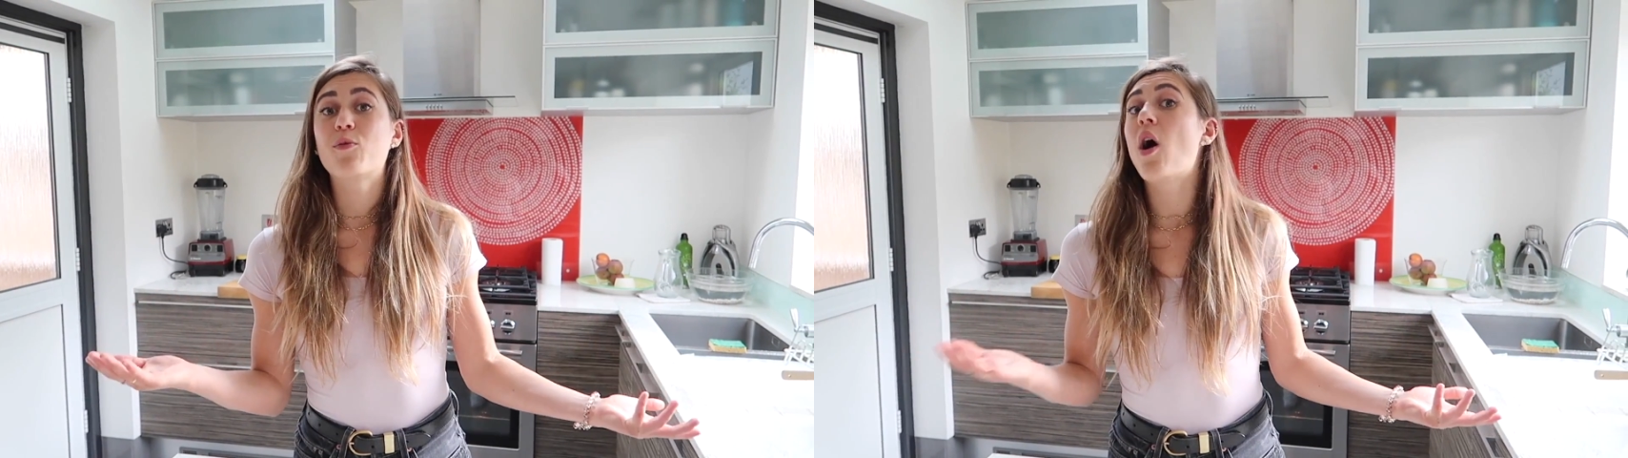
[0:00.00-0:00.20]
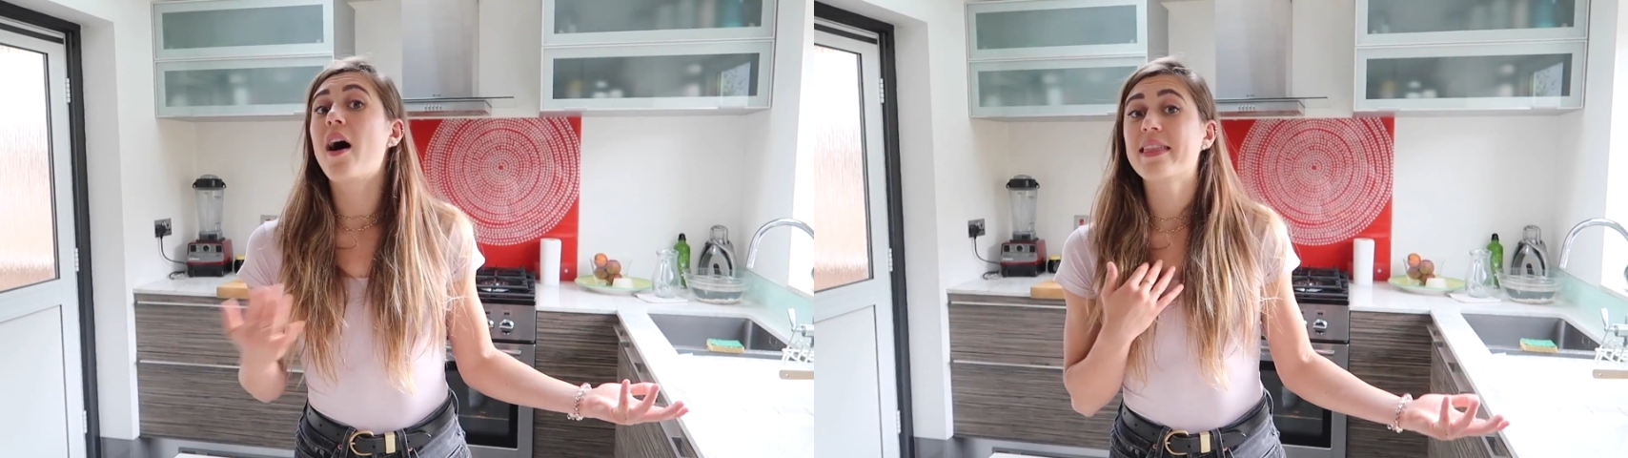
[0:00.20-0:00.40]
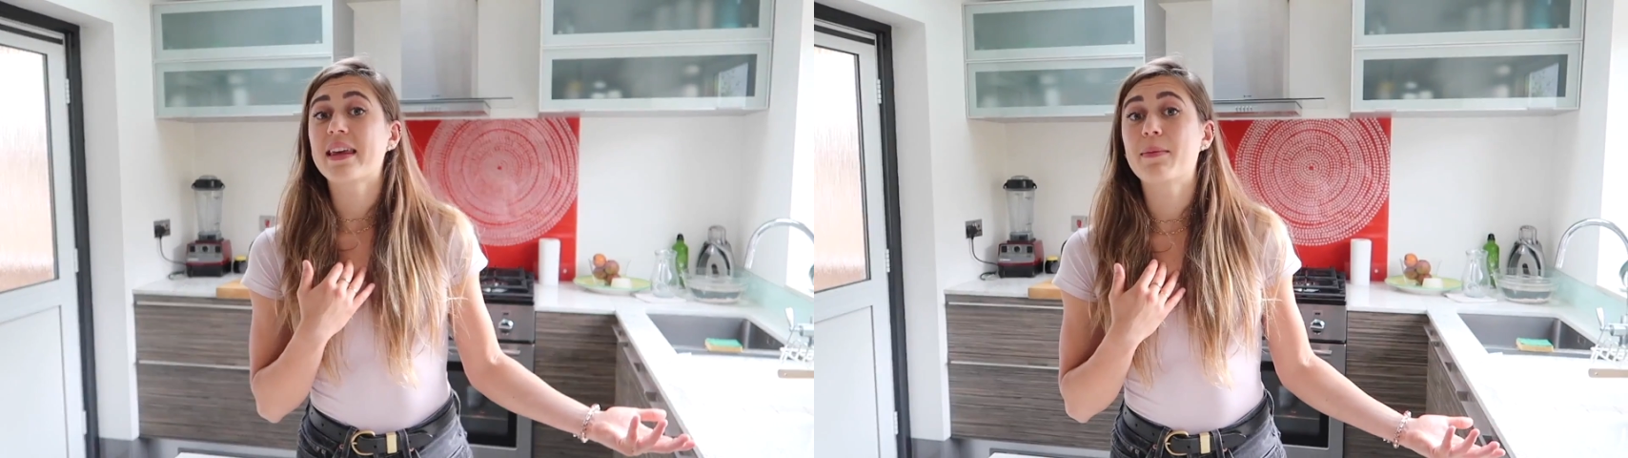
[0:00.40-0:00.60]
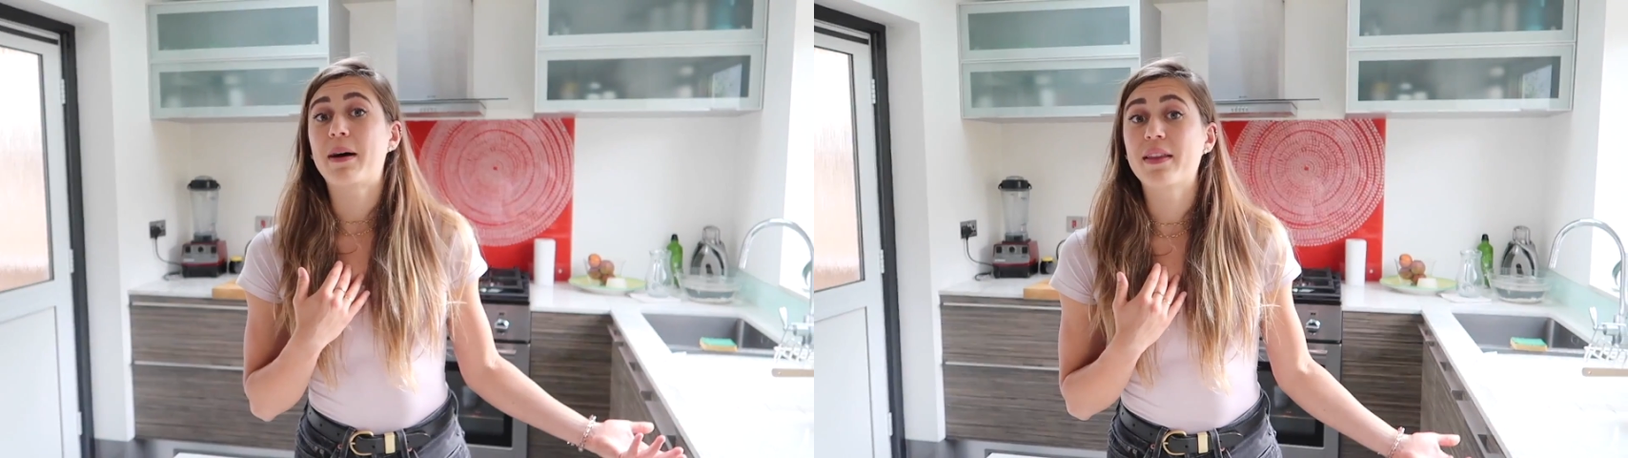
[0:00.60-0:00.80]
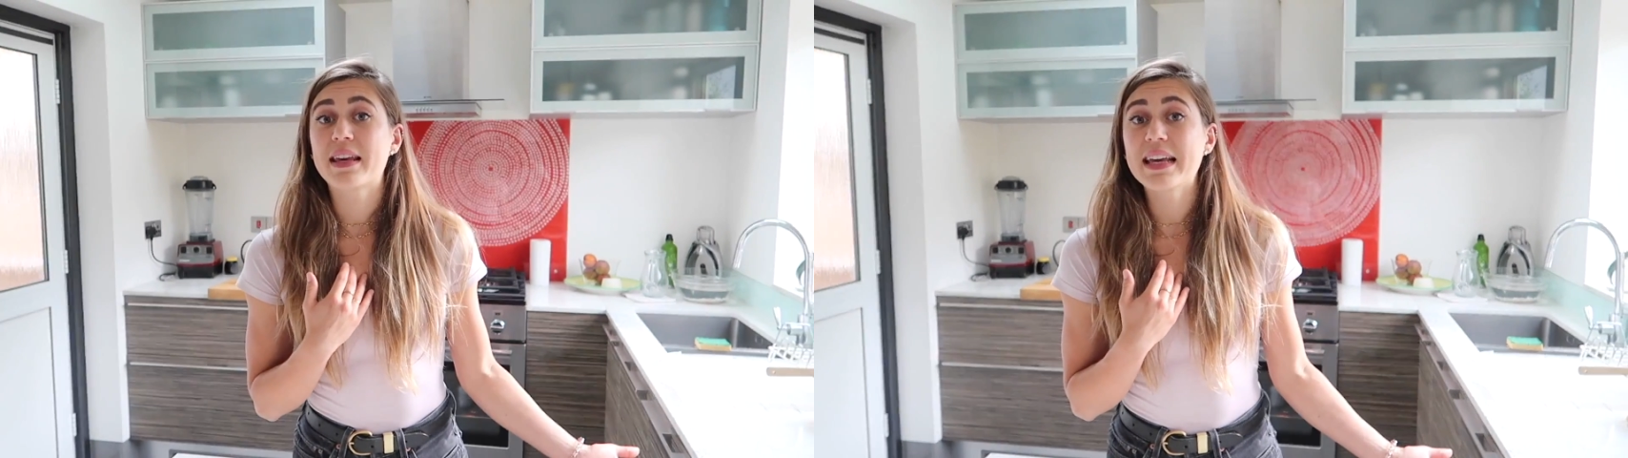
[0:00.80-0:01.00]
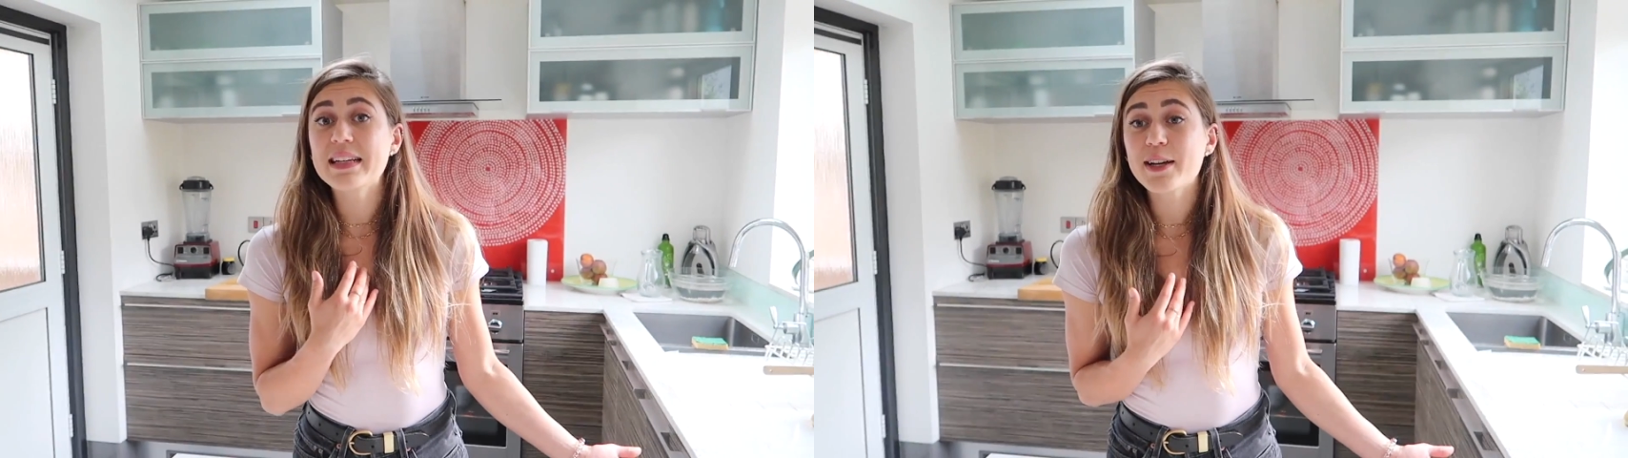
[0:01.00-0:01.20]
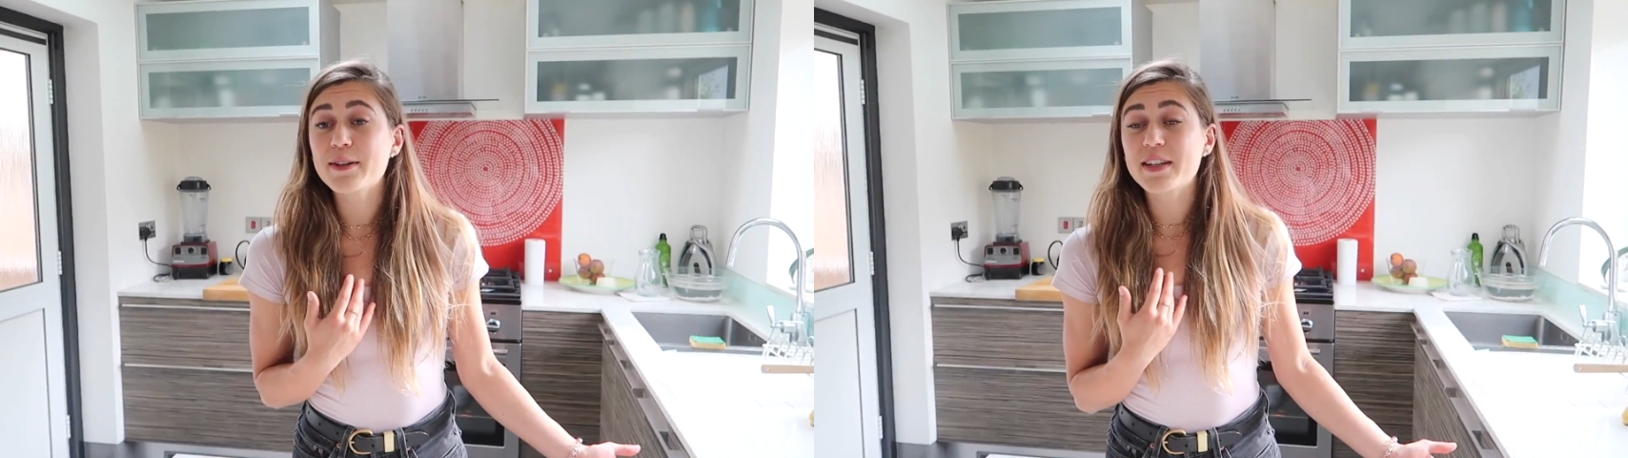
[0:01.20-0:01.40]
the keto